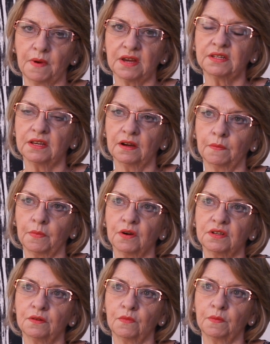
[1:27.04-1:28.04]
Best thing a
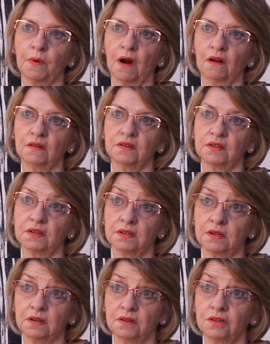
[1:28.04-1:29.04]
person with
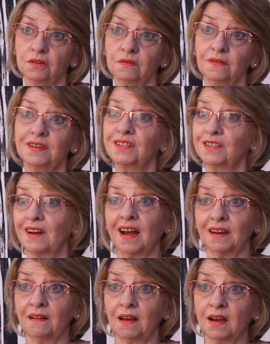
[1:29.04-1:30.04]
Parkinson's can do is to
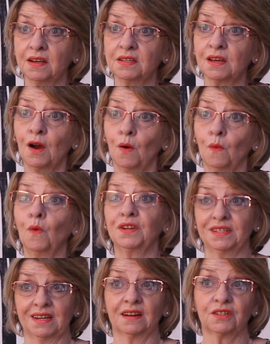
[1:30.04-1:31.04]
analyse what
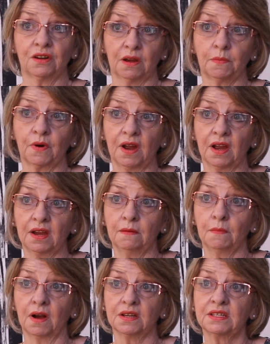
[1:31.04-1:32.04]
is actually breaking my